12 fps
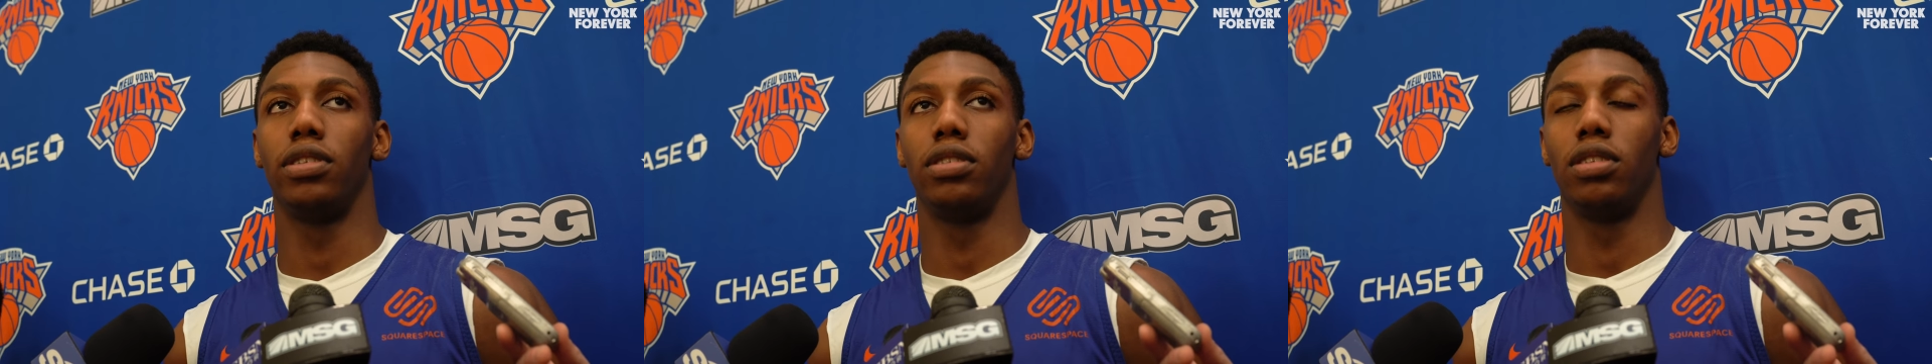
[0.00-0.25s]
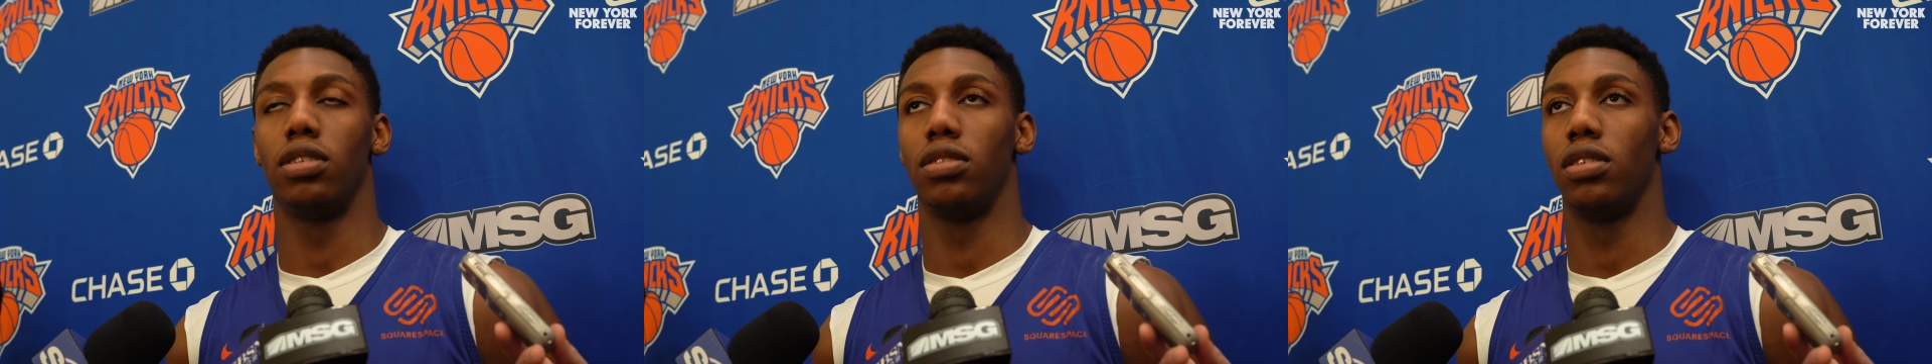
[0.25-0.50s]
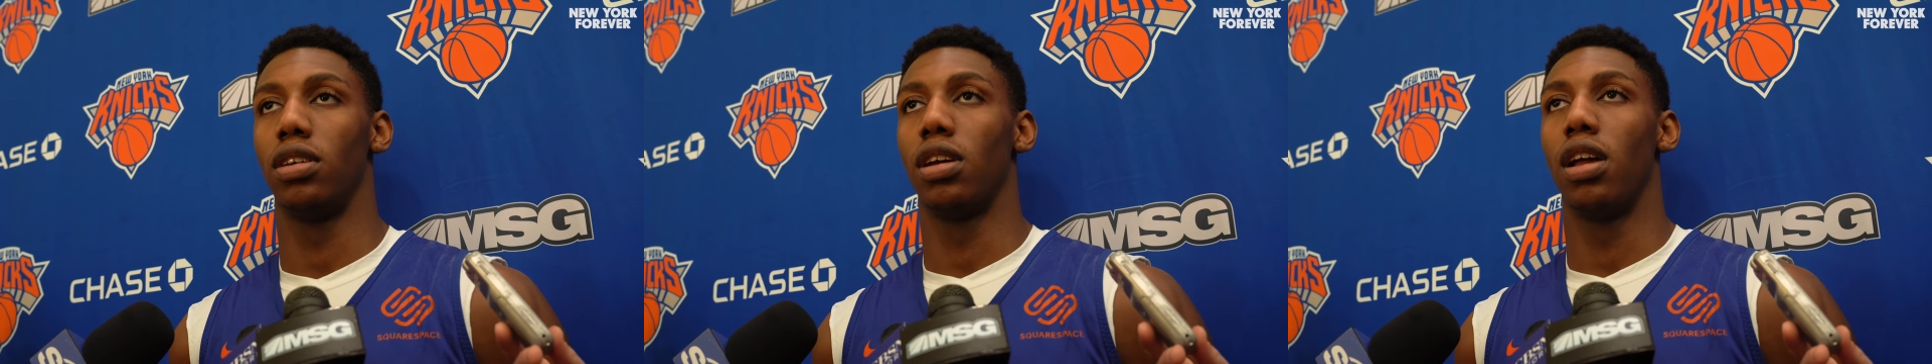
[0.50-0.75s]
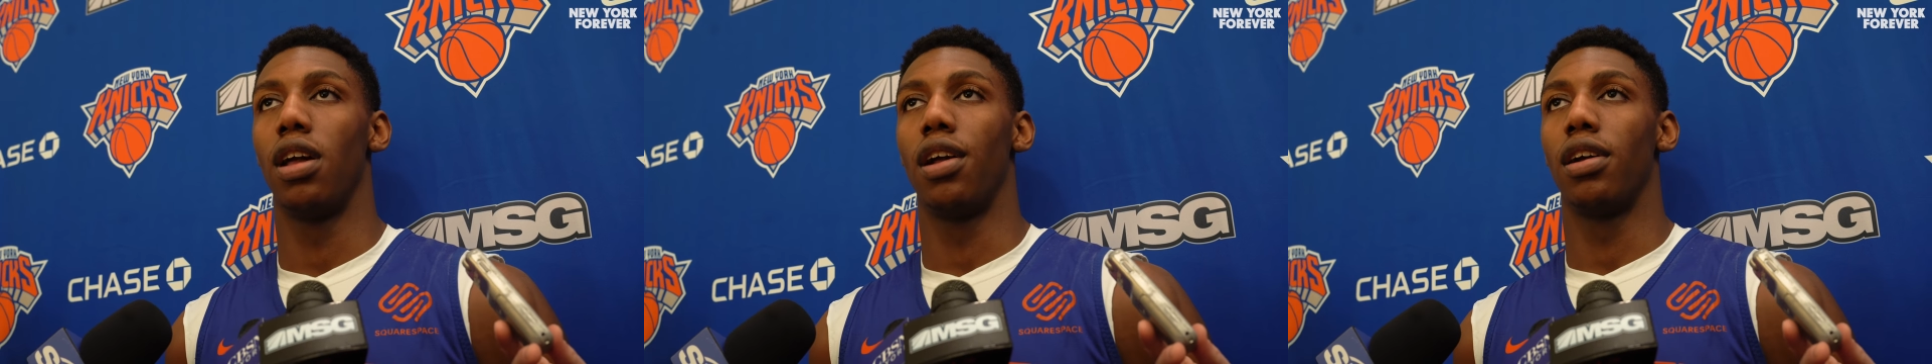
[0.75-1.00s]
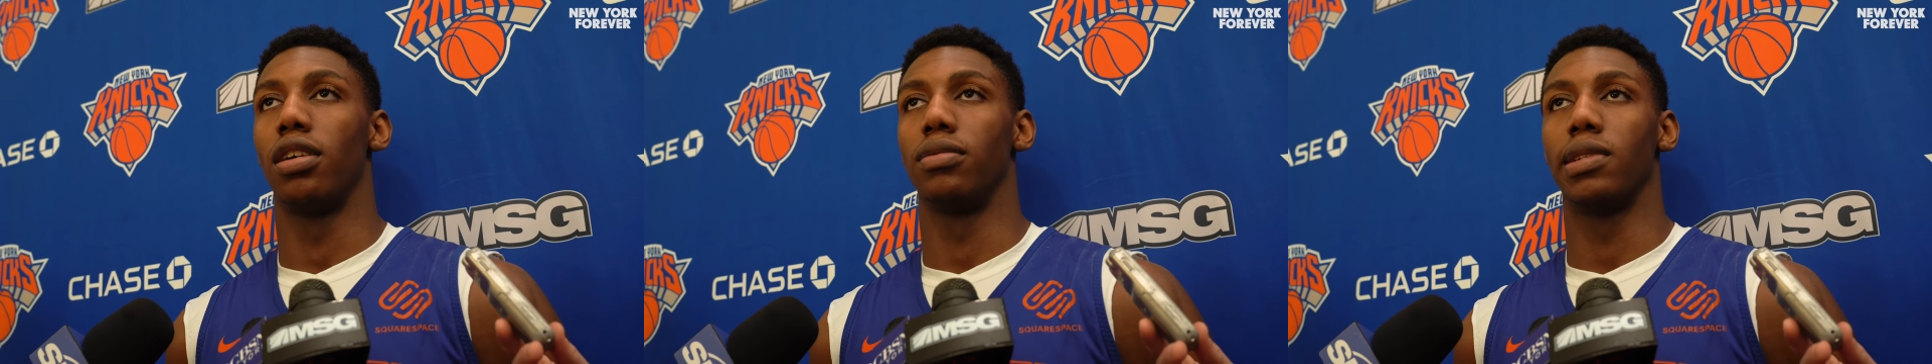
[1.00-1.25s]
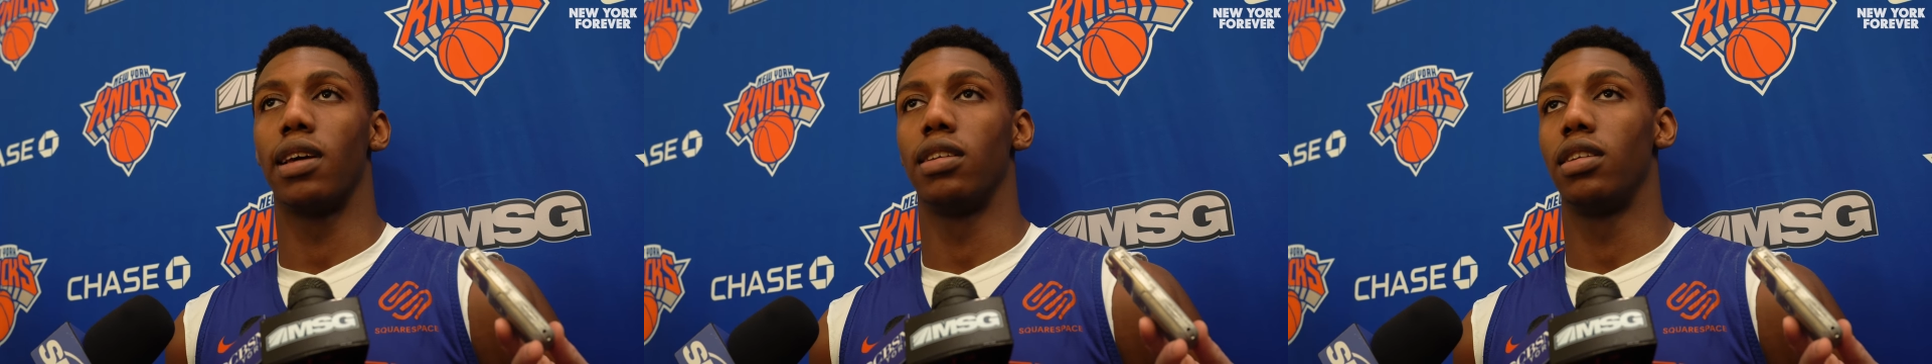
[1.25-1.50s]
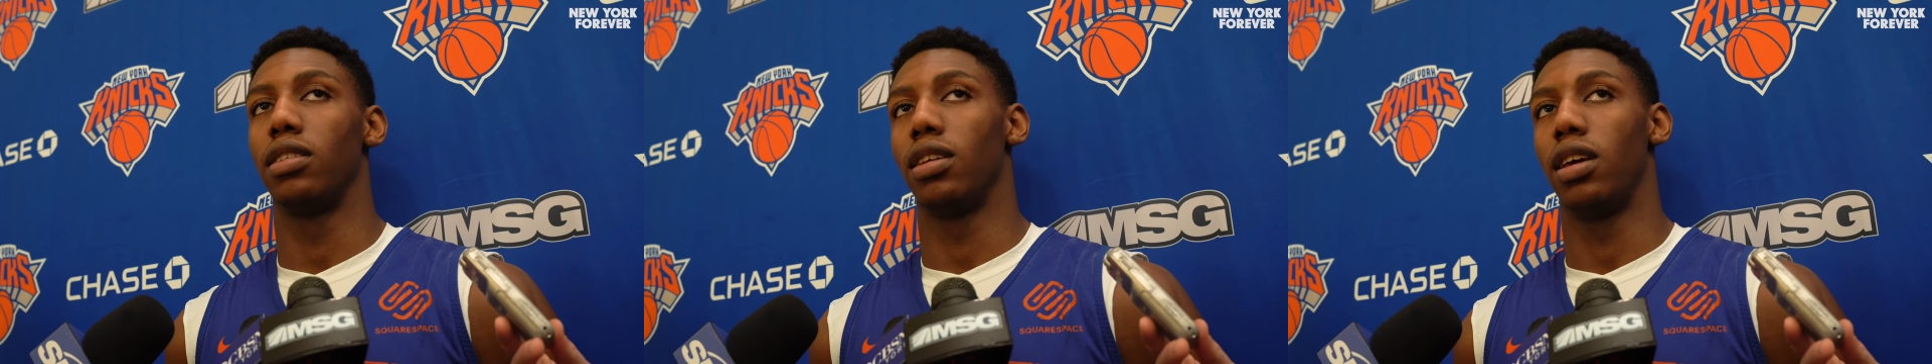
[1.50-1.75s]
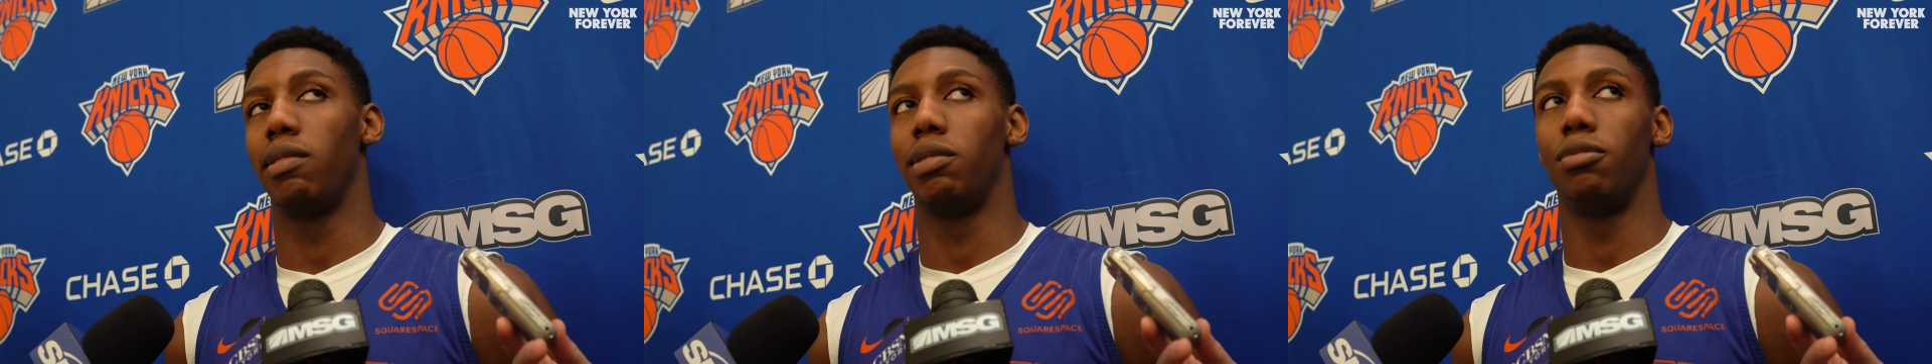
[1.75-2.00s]
You know, We've um, got another
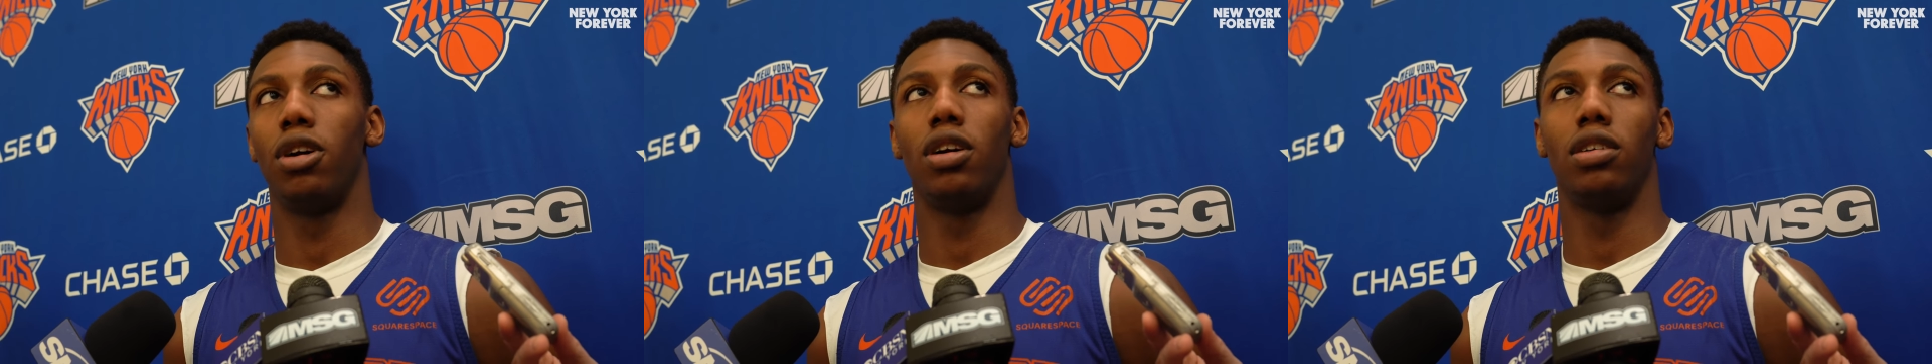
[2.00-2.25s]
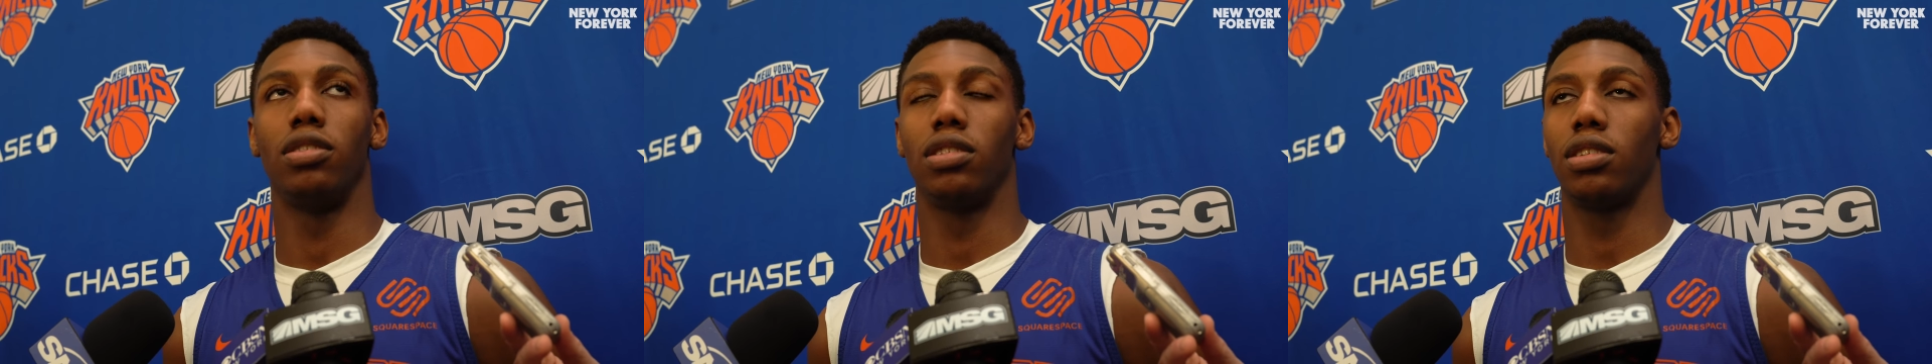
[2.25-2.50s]
game tomorrow.